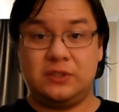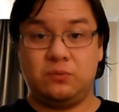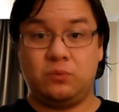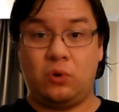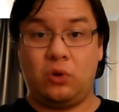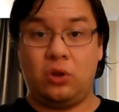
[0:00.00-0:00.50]
in
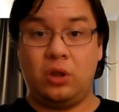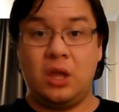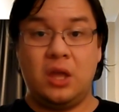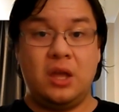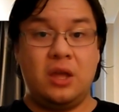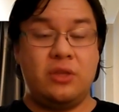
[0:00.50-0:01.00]
this
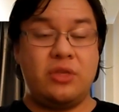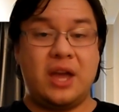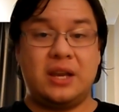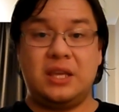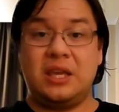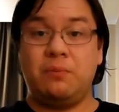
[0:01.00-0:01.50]
role
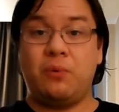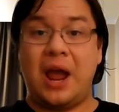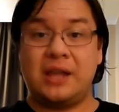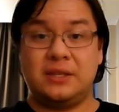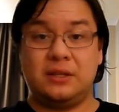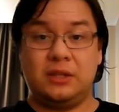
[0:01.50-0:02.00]
that he
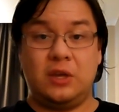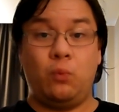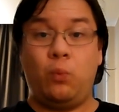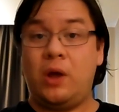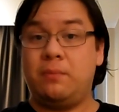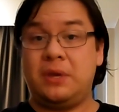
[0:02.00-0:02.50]

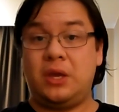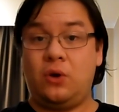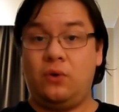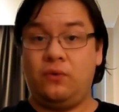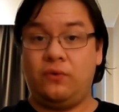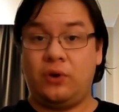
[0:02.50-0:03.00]
practically won me
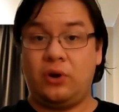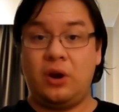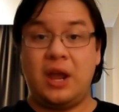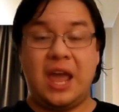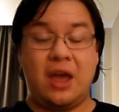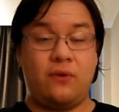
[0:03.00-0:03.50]

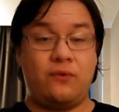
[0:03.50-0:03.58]
over